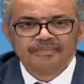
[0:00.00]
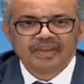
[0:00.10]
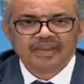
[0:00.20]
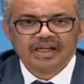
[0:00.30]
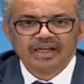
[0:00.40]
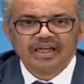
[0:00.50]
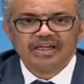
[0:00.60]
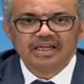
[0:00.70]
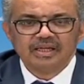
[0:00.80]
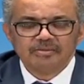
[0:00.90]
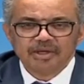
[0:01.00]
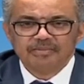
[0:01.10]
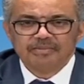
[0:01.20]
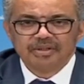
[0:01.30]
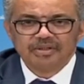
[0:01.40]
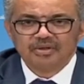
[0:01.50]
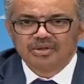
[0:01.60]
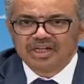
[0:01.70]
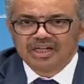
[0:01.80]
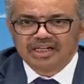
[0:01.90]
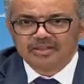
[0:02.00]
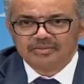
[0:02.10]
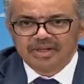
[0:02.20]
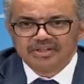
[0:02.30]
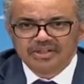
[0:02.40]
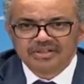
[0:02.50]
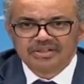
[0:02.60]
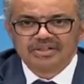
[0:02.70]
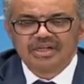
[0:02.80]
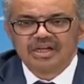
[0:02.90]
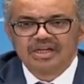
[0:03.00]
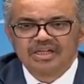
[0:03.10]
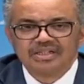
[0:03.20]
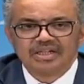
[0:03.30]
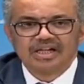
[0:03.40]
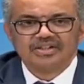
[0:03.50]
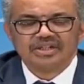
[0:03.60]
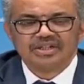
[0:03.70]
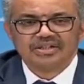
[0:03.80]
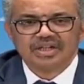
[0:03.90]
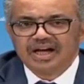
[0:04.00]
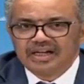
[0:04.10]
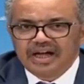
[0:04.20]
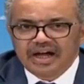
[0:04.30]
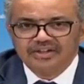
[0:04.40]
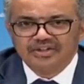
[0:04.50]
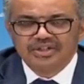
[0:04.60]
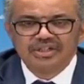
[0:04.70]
leading people to neglect measures such as hand hygiene